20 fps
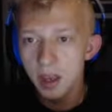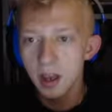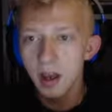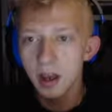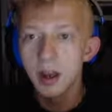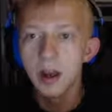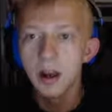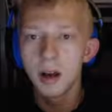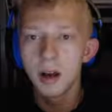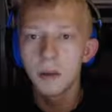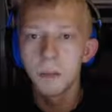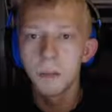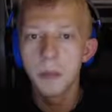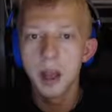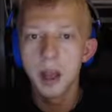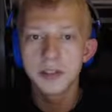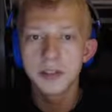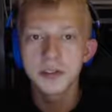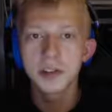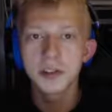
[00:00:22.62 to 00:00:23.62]

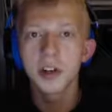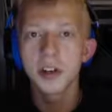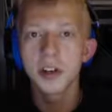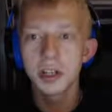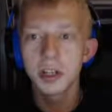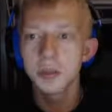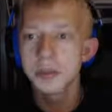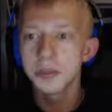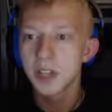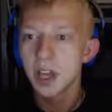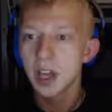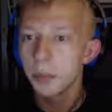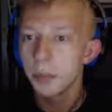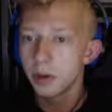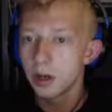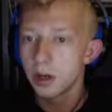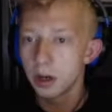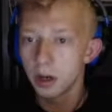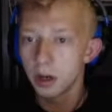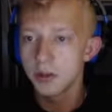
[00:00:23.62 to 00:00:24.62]
I started up top,
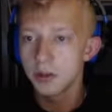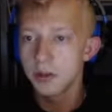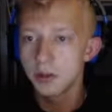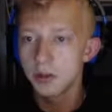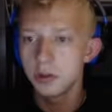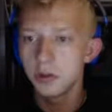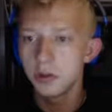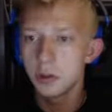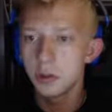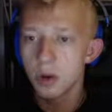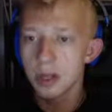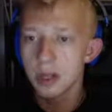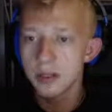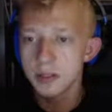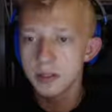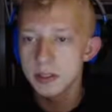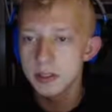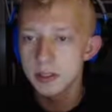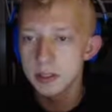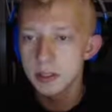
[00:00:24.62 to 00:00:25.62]
got us 2
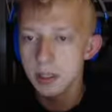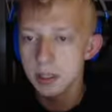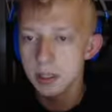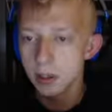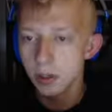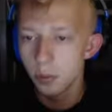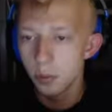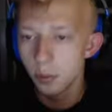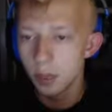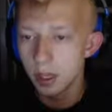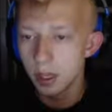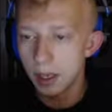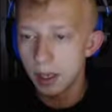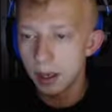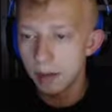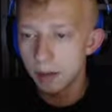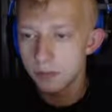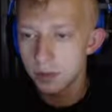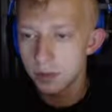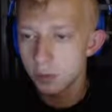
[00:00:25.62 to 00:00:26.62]
quests. We
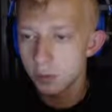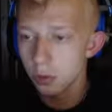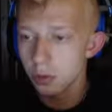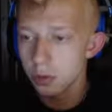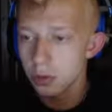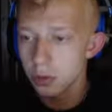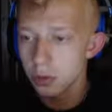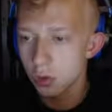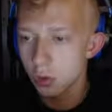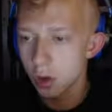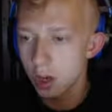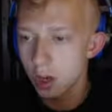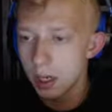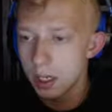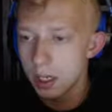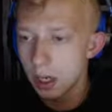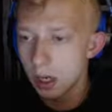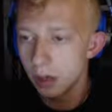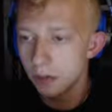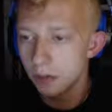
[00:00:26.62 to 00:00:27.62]
have Destroy the Shrine
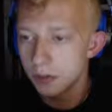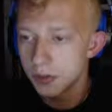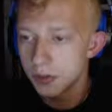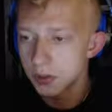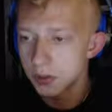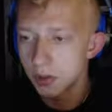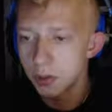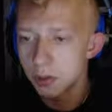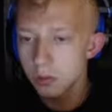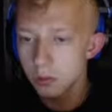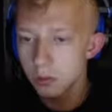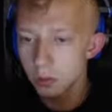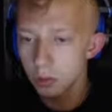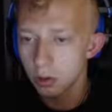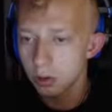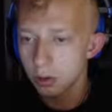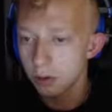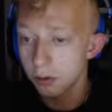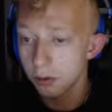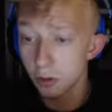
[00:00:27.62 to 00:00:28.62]
of
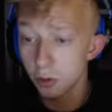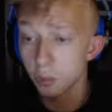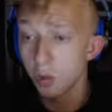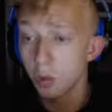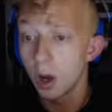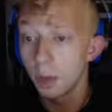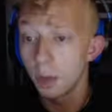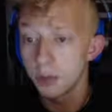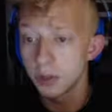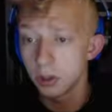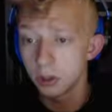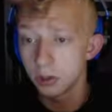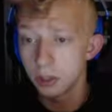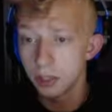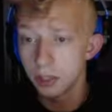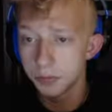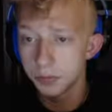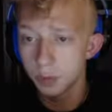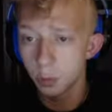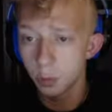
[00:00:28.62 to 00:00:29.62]
Stonecrawler the Corrupt on
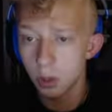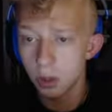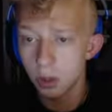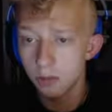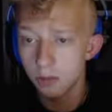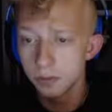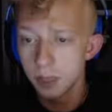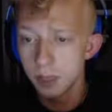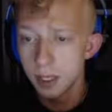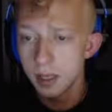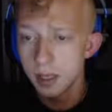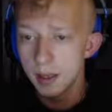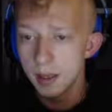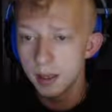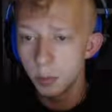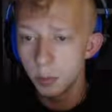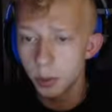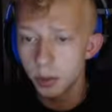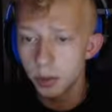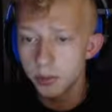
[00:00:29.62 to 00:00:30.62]
level 12.
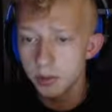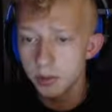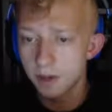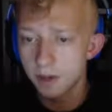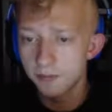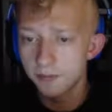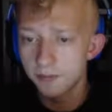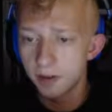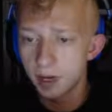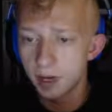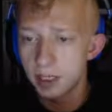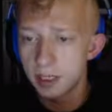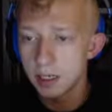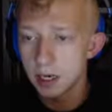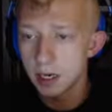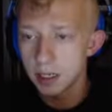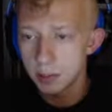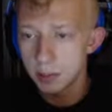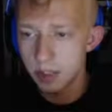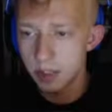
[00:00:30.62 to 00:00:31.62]
And we also have Find
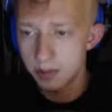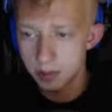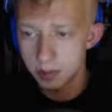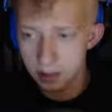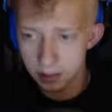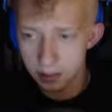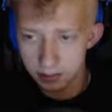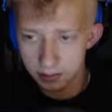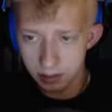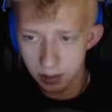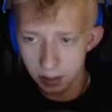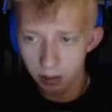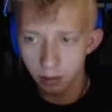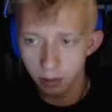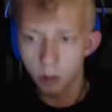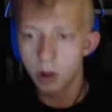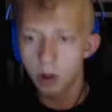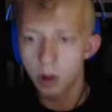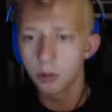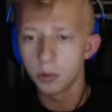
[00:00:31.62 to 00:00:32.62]
9 Domesticated Dire
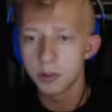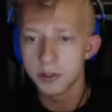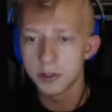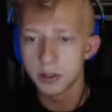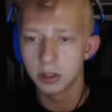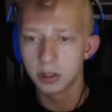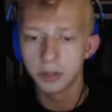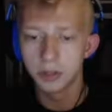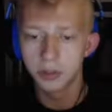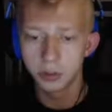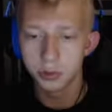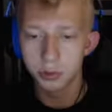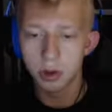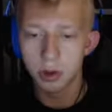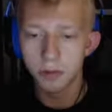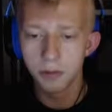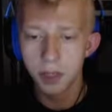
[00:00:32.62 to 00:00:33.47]
Walrus on level 12.